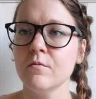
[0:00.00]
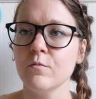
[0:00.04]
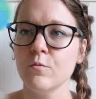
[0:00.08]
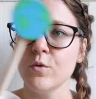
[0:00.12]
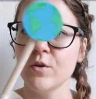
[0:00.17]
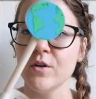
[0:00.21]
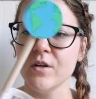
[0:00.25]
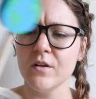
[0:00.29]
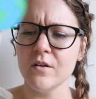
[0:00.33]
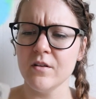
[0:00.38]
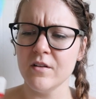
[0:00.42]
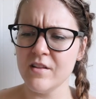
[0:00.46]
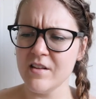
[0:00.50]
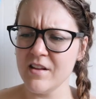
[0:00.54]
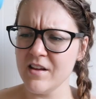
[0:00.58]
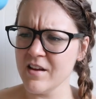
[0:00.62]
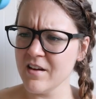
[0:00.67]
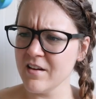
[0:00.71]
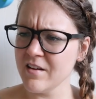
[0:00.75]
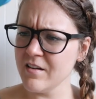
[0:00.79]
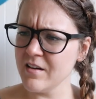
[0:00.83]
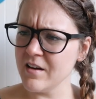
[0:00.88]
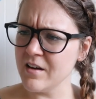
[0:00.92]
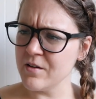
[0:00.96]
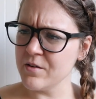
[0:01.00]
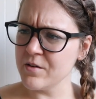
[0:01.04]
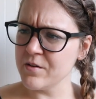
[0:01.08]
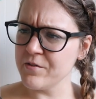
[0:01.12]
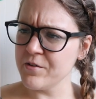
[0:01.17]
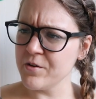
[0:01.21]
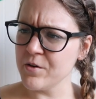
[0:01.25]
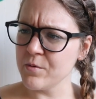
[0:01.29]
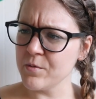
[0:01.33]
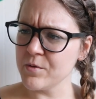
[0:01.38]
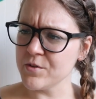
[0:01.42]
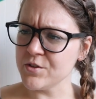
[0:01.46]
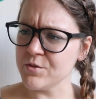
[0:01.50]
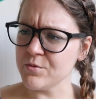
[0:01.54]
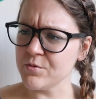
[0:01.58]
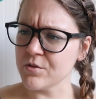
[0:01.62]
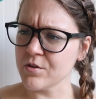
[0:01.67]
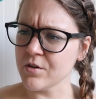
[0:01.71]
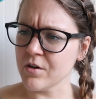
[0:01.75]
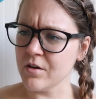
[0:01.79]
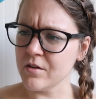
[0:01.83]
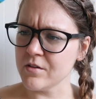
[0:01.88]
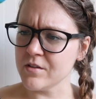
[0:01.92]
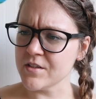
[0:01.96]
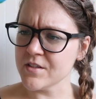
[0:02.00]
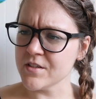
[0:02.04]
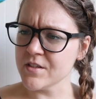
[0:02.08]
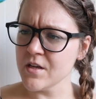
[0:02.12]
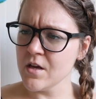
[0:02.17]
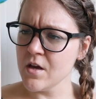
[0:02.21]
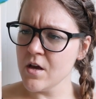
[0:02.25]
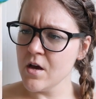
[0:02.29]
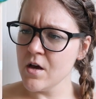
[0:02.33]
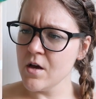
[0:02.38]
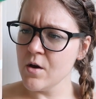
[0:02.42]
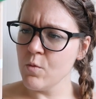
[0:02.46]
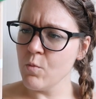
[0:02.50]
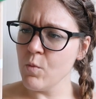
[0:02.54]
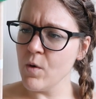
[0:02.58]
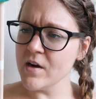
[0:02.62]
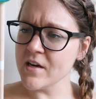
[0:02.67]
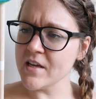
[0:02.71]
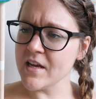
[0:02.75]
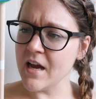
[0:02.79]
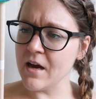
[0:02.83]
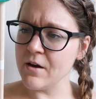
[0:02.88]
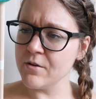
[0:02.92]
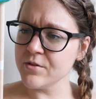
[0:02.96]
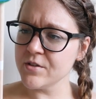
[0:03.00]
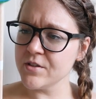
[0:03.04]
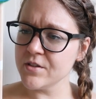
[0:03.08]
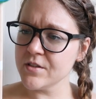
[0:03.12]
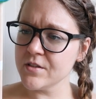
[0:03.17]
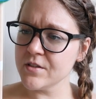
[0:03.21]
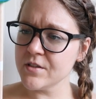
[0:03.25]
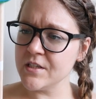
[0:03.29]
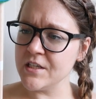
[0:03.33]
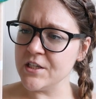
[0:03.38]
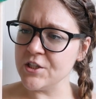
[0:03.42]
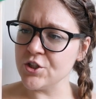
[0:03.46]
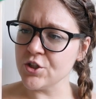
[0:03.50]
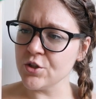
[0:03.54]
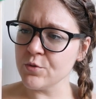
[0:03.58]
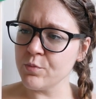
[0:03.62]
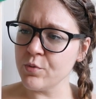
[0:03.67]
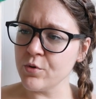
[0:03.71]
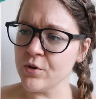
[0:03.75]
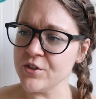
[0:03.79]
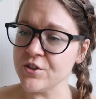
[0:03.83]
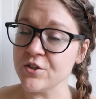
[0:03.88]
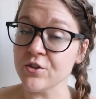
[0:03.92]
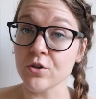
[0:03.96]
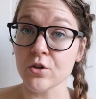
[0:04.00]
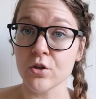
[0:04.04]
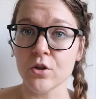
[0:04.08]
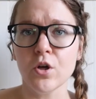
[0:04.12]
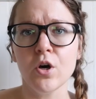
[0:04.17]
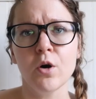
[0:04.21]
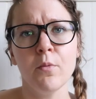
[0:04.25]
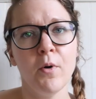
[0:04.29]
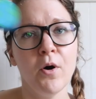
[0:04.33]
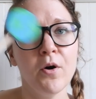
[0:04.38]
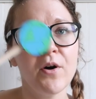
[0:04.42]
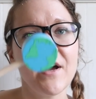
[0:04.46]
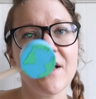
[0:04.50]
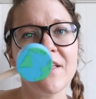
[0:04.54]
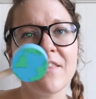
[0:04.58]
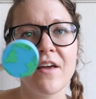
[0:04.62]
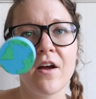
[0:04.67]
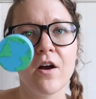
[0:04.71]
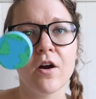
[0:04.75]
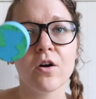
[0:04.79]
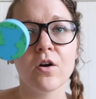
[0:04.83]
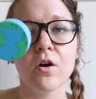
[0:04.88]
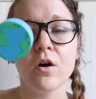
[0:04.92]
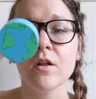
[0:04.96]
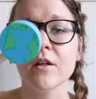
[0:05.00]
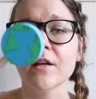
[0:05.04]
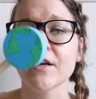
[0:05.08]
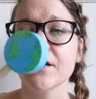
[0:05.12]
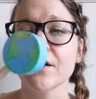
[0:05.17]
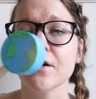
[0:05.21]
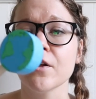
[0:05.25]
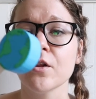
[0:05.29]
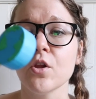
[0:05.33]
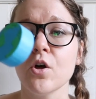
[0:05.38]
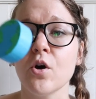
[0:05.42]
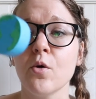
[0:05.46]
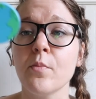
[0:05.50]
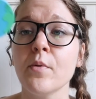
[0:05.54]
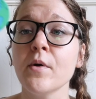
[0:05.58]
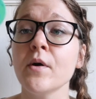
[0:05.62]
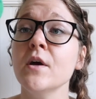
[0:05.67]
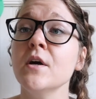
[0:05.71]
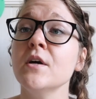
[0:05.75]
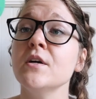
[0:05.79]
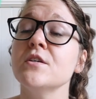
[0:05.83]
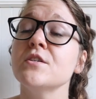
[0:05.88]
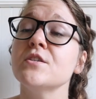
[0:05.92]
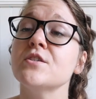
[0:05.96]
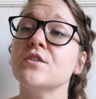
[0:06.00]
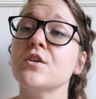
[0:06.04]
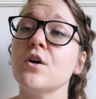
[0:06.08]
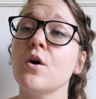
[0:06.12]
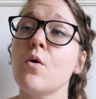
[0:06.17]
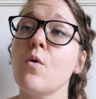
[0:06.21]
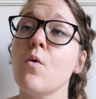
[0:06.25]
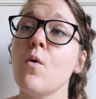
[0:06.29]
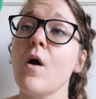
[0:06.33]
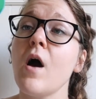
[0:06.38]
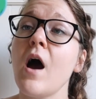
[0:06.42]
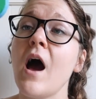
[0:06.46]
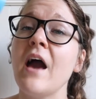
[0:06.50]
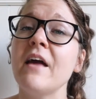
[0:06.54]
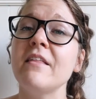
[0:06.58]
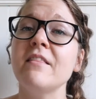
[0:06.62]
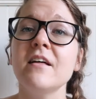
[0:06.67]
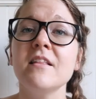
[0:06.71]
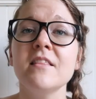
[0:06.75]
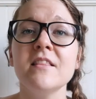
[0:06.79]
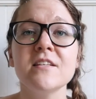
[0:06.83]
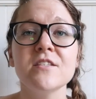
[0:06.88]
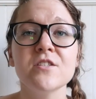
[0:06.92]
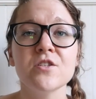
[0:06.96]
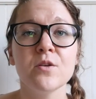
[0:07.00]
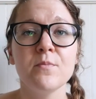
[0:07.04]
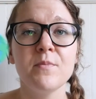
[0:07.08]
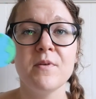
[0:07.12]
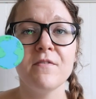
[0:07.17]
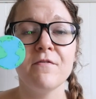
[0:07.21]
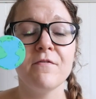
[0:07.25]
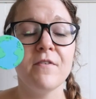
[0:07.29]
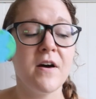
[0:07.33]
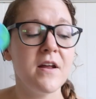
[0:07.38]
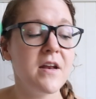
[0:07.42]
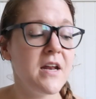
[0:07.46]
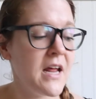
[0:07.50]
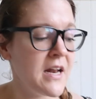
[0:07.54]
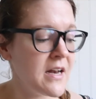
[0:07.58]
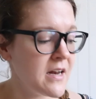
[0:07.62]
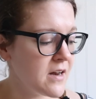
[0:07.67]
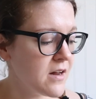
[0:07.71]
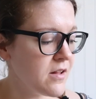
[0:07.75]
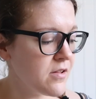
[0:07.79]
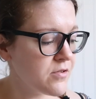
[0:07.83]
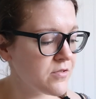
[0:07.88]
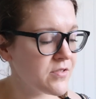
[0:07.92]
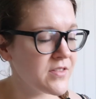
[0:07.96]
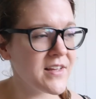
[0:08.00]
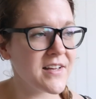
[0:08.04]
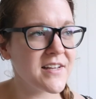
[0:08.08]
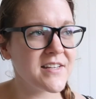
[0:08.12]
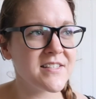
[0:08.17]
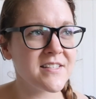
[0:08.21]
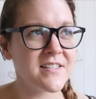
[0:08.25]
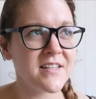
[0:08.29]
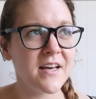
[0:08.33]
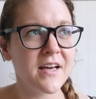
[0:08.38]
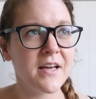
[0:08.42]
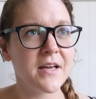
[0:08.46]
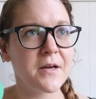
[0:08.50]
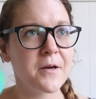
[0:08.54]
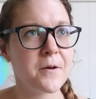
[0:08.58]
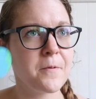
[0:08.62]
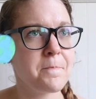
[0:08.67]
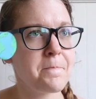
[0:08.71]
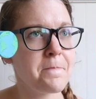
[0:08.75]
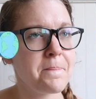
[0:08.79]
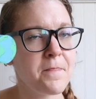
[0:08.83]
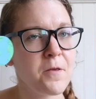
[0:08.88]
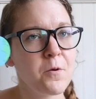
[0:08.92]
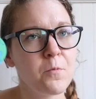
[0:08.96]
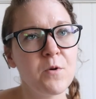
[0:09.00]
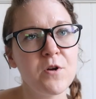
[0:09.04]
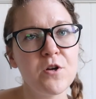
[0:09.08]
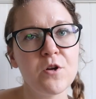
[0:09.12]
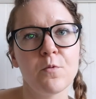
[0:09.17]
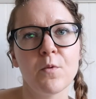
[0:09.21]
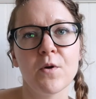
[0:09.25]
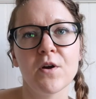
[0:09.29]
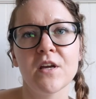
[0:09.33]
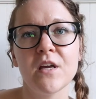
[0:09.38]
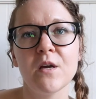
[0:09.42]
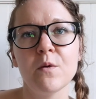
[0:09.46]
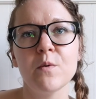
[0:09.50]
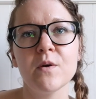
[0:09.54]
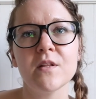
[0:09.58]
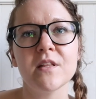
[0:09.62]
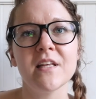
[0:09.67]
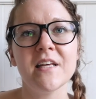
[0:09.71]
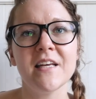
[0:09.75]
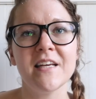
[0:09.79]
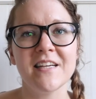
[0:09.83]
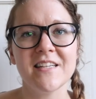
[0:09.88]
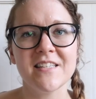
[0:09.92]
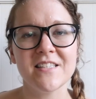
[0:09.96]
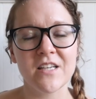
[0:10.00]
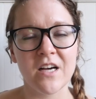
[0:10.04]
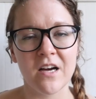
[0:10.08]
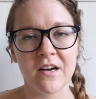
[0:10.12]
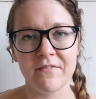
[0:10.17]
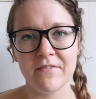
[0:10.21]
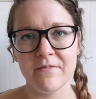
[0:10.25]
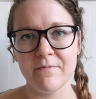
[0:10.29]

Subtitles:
wooden thing. I don't even know what you would call this. One count, teacher, pointer, globe. Okay, they are calling it a globe. So I thought this could be fun. And another thing is, like, when you're working with kids,